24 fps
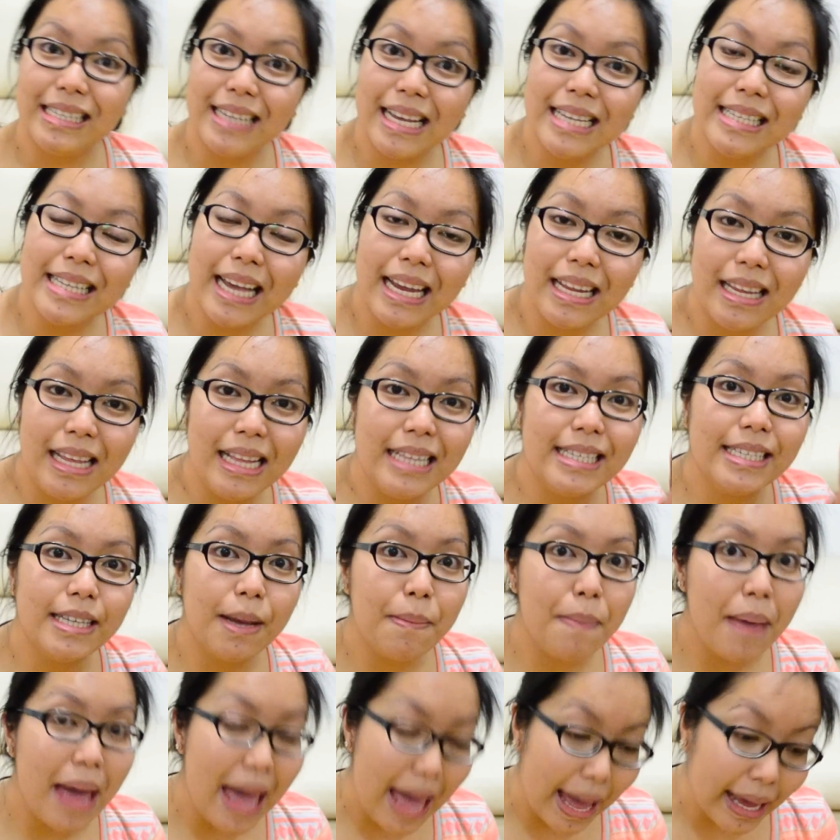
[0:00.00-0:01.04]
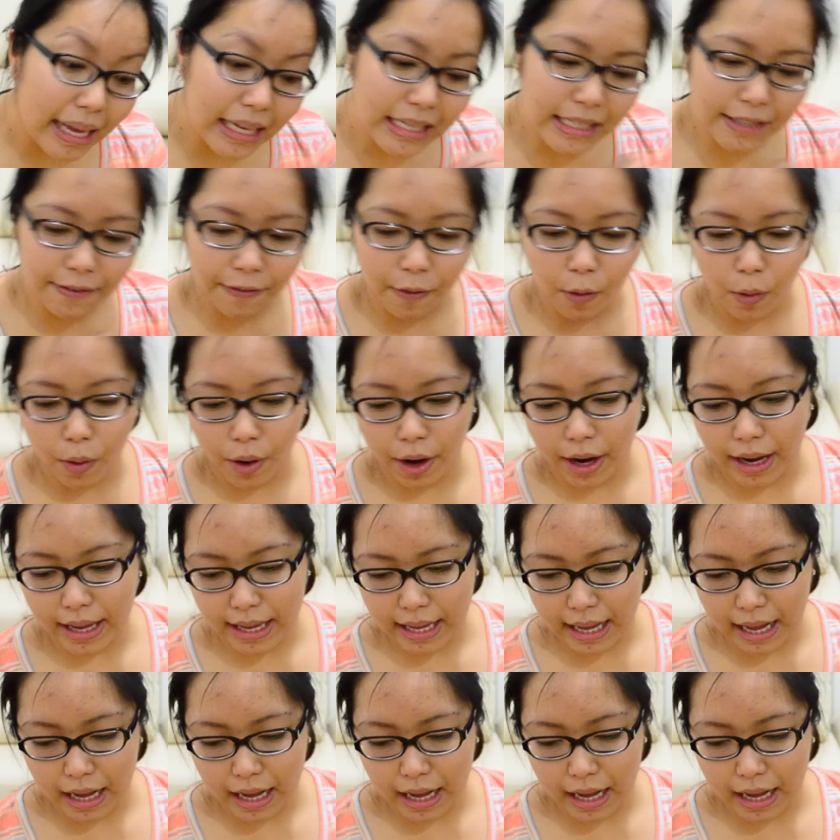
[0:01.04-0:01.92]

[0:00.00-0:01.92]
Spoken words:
since I need some eggs for,